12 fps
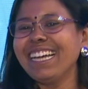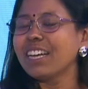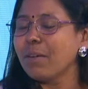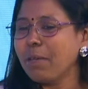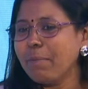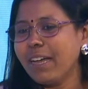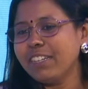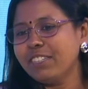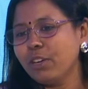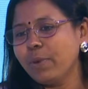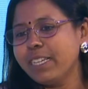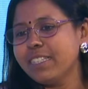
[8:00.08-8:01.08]
coming back to
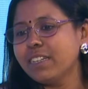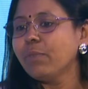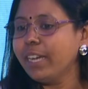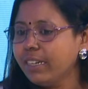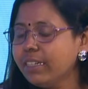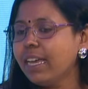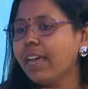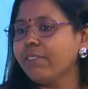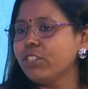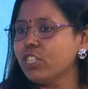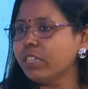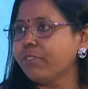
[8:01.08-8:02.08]
the question, we did have
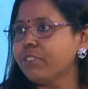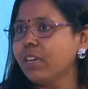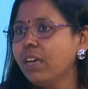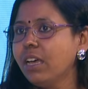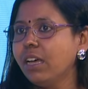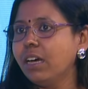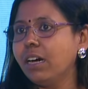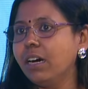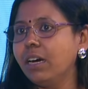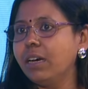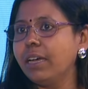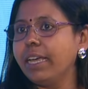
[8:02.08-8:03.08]
a shift
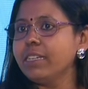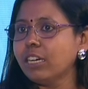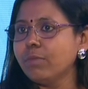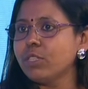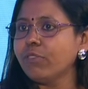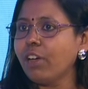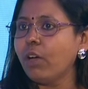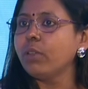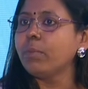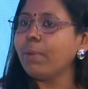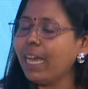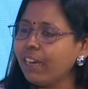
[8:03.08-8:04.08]
in terms of how
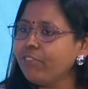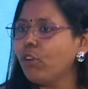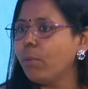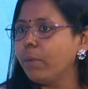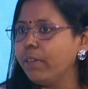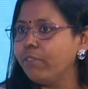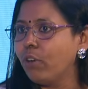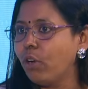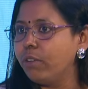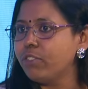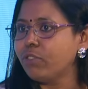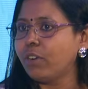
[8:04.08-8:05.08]
the platform
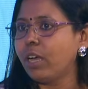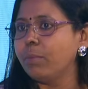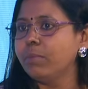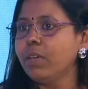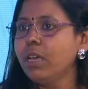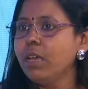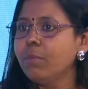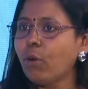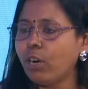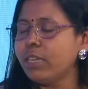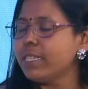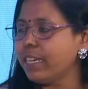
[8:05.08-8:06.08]
evolved from
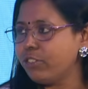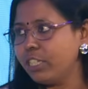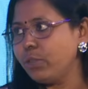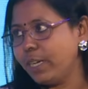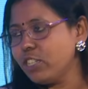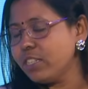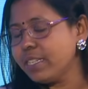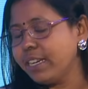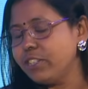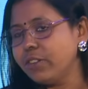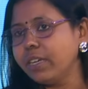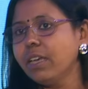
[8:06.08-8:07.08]
model-centric to
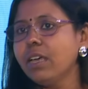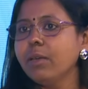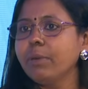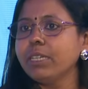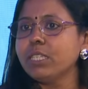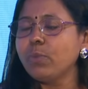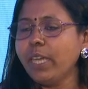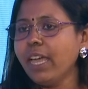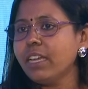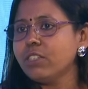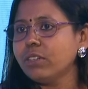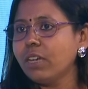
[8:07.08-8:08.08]
agent-centric, because we
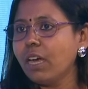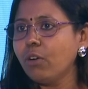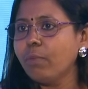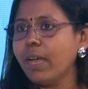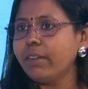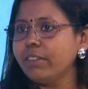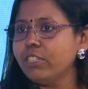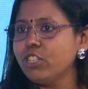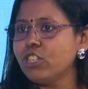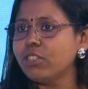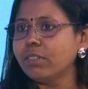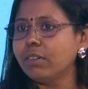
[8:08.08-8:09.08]
had to now
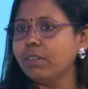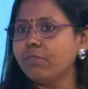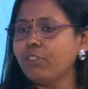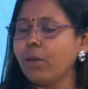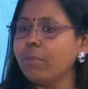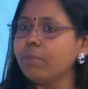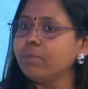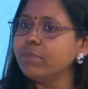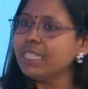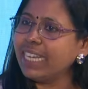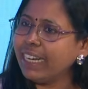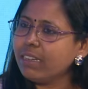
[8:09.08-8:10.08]
manage from
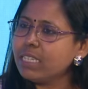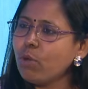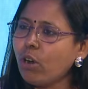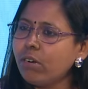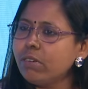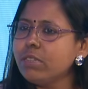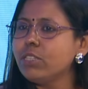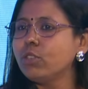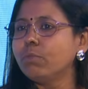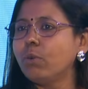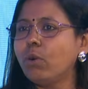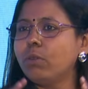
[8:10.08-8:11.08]
stateless models
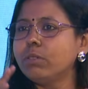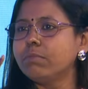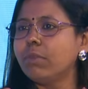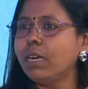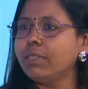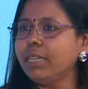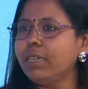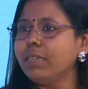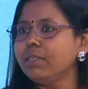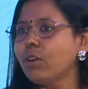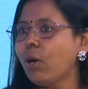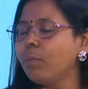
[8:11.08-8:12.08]
to more
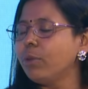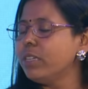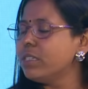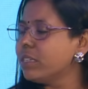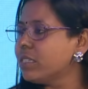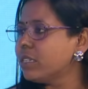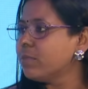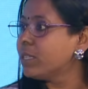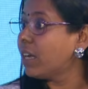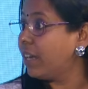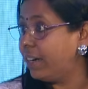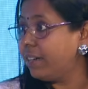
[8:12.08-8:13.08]
multi-component systems
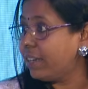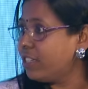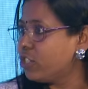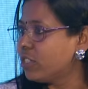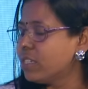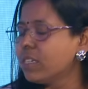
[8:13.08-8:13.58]
that are intelligent.